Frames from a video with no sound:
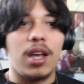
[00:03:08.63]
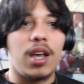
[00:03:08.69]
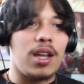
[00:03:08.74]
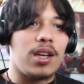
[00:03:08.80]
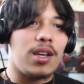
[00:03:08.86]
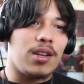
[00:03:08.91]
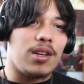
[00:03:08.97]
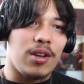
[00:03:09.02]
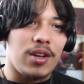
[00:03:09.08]

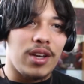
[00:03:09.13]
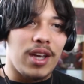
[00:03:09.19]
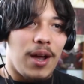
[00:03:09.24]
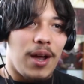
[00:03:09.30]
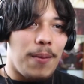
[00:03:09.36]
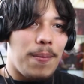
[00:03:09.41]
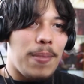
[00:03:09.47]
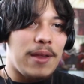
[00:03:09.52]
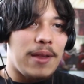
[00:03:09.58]
And, oh
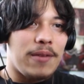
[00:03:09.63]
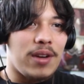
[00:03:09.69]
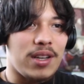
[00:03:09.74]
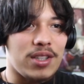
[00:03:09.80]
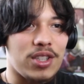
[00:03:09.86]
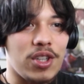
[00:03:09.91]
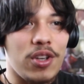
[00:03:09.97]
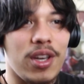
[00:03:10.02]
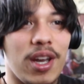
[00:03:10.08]
yeah, I
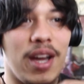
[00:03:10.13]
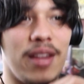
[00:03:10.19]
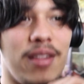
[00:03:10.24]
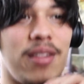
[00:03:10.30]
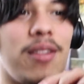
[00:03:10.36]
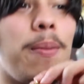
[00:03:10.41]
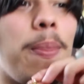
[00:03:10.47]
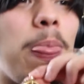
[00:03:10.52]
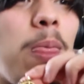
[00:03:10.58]
forgot to show you
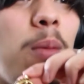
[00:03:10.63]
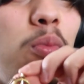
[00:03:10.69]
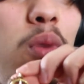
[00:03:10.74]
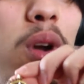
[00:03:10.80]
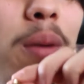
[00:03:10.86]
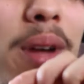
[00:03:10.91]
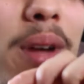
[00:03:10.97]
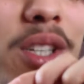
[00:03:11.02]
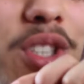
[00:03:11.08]
guys. I'm
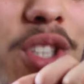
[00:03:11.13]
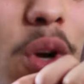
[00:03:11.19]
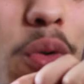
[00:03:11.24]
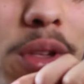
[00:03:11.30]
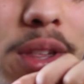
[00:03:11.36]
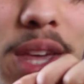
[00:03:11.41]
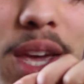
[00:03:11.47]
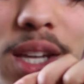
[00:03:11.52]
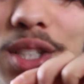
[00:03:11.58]
wearing my
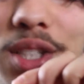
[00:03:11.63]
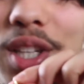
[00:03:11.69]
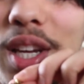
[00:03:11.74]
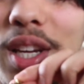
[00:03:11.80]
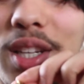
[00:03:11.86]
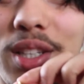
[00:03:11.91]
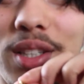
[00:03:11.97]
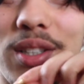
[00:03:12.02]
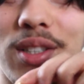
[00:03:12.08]
Josuke
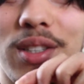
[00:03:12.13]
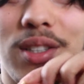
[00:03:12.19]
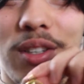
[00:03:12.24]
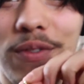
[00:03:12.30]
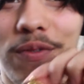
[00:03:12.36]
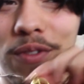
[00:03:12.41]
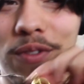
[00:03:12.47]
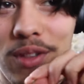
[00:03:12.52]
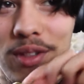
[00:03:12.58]
chain.
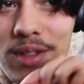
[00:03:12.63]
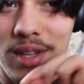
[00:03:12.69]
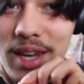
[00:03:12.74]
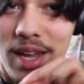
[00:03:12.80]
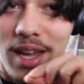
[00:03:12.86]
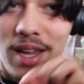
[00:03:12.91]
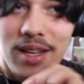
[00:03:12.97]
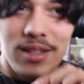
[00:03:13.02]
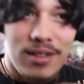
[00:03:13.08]
See
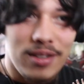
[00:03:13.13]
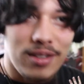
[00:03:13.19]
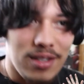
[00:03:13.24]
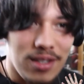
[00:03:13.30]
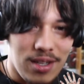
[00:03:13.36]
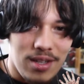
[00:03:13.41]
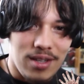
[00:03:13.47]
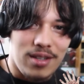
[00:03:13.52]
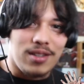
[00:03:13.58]
that?
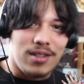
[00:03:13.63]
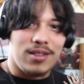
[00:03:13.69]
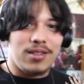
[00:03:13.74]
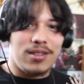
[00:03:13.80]
Yeah.